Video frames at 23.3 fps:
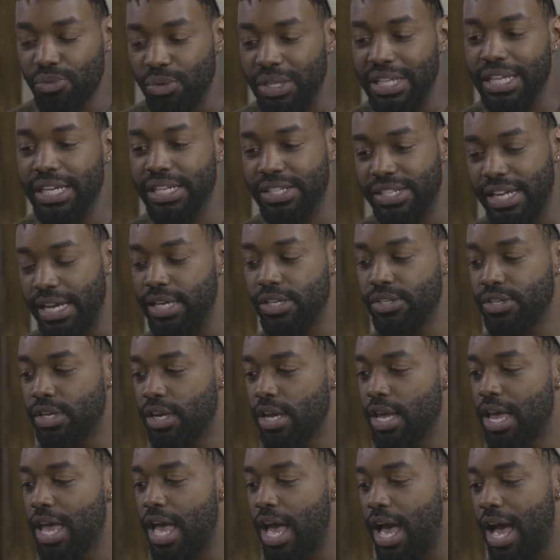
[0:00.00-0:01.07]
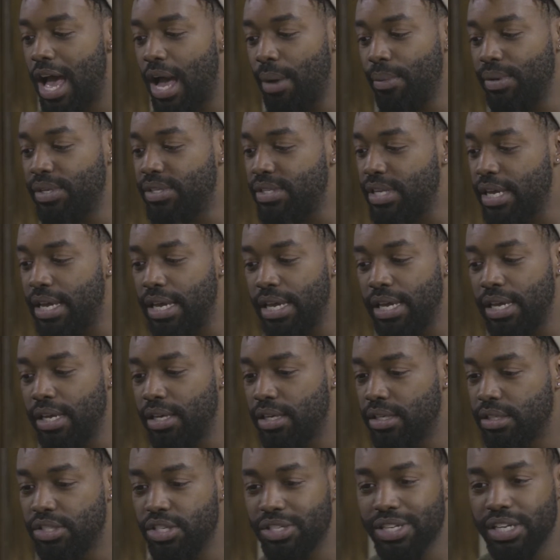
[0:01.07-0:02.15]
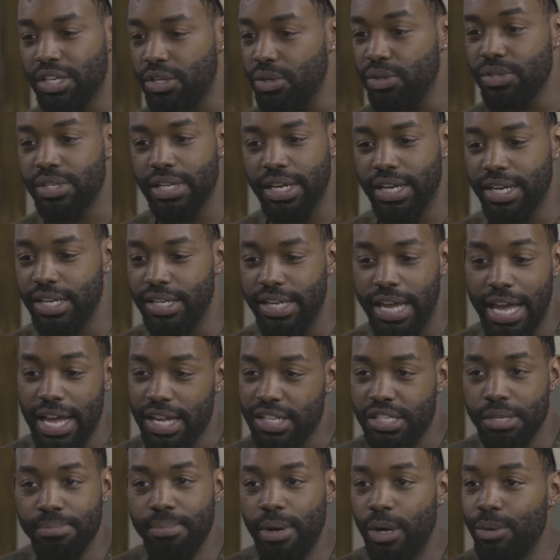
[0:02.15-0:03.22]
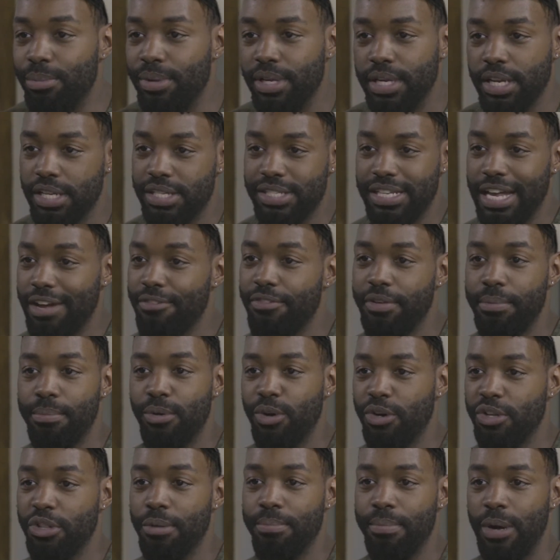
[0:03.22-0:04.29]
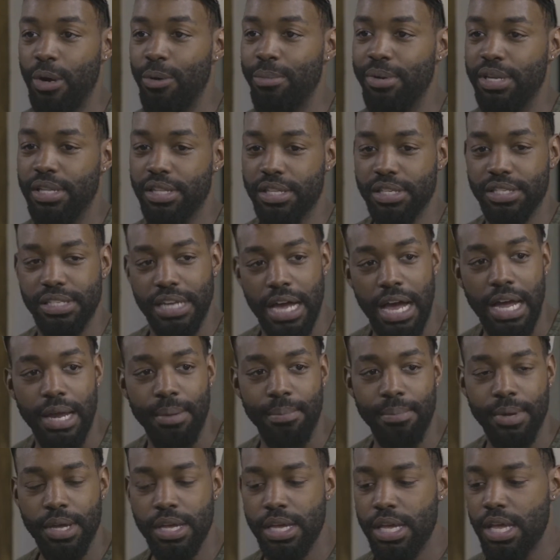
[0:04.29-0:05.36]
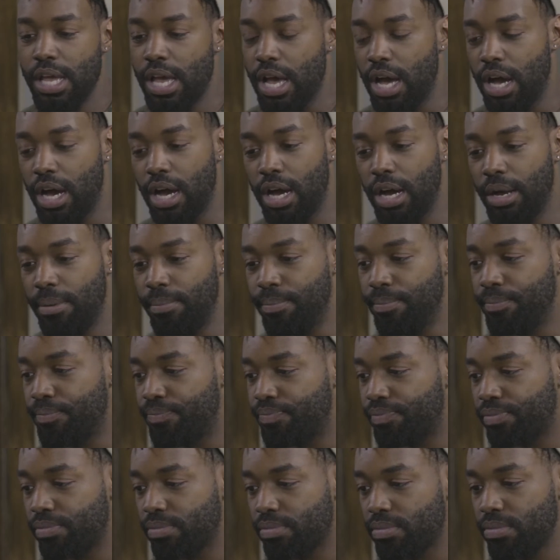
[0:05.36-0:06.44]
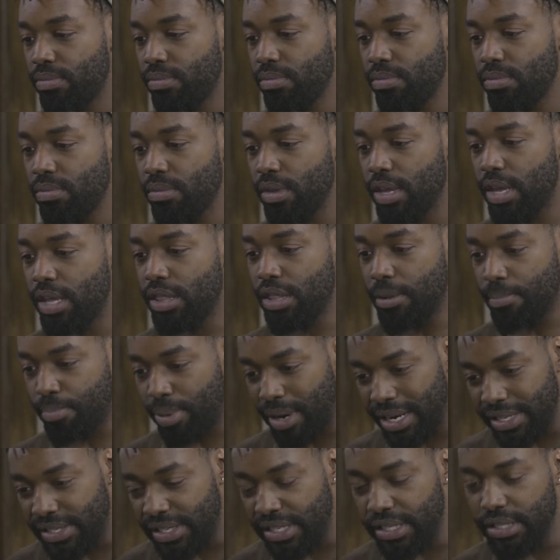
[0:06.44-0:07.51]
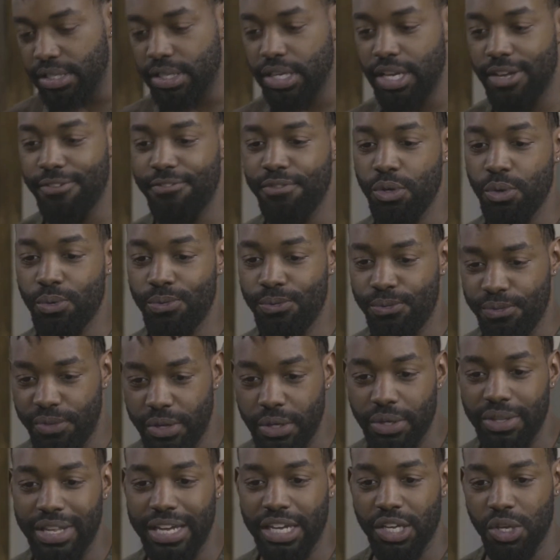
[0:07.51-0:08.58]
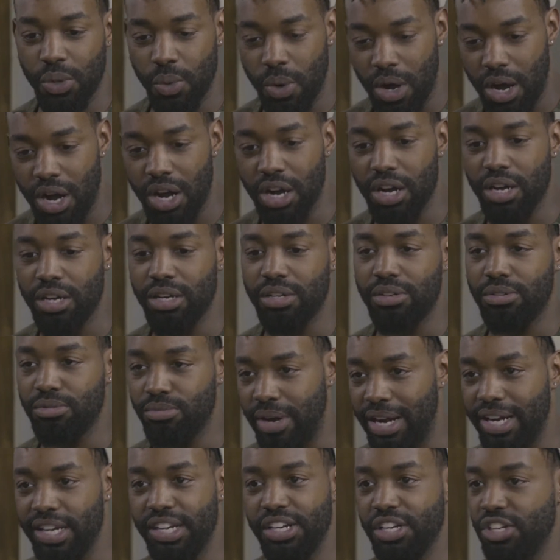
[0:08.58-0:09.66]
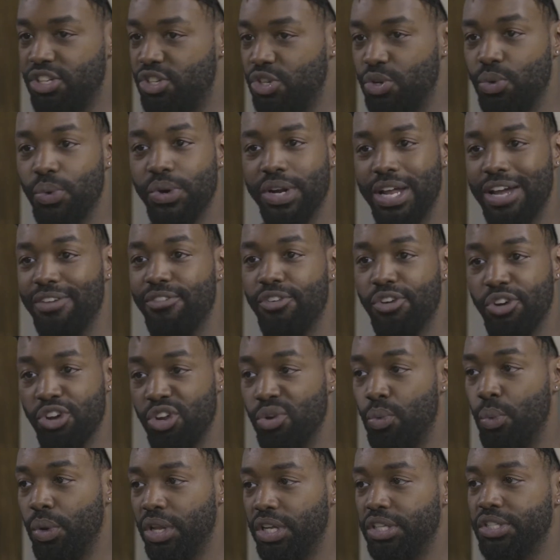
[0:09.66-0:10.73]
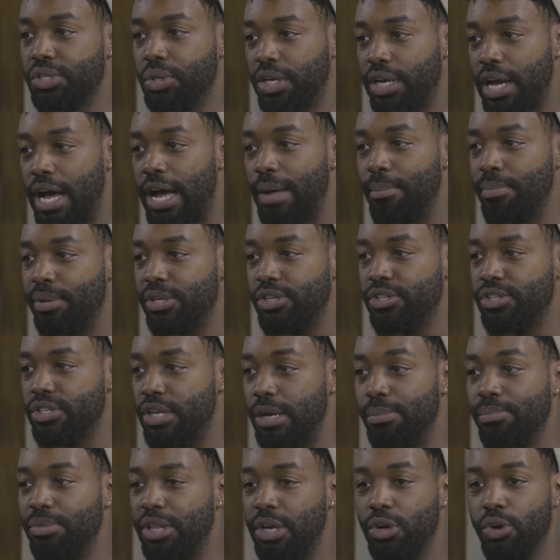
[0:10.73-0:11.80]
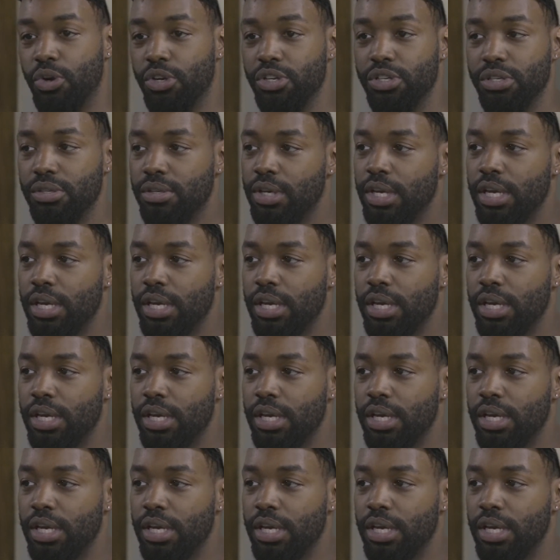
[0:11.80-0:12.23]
really his age. I would say, just like you said, it's the moment. It's definitely more the moment, the time, the present. If you feel like you are ready to do whatever, or you're willing to accomplish something, or